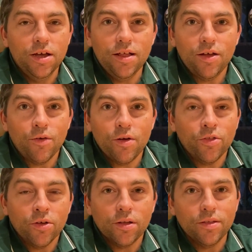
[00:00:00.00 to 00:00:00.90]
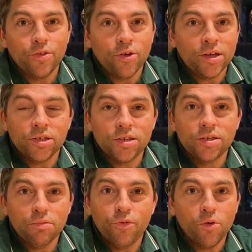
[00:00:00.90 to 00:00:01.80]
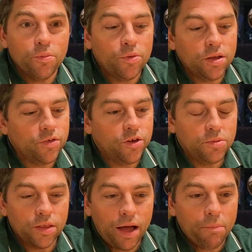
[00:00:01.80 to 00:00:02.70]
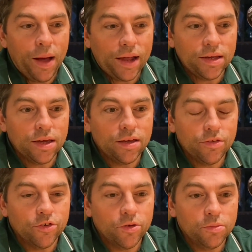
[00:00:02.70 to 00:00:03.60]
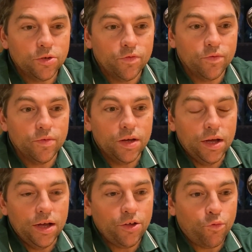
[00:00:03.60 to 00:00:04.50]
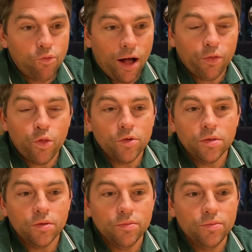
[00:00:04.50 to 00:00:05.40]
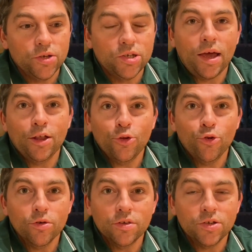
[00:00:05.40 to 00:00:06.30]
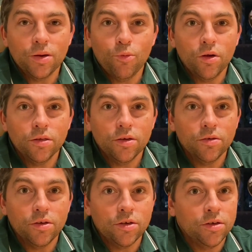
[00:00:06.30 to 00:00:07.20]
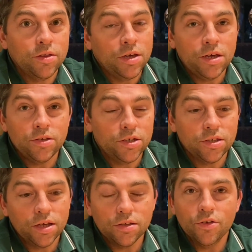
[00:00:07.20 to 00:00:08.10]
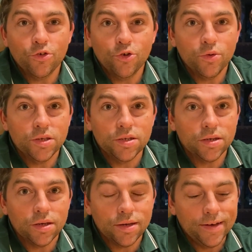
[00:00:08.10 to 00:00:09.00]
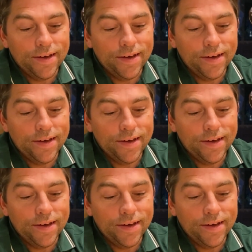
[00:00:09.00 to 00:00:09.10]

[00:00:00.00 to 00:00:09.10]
that exists in football in terms of that panic, in terms of rather than staying loyal to someone, the easiest thing to do is to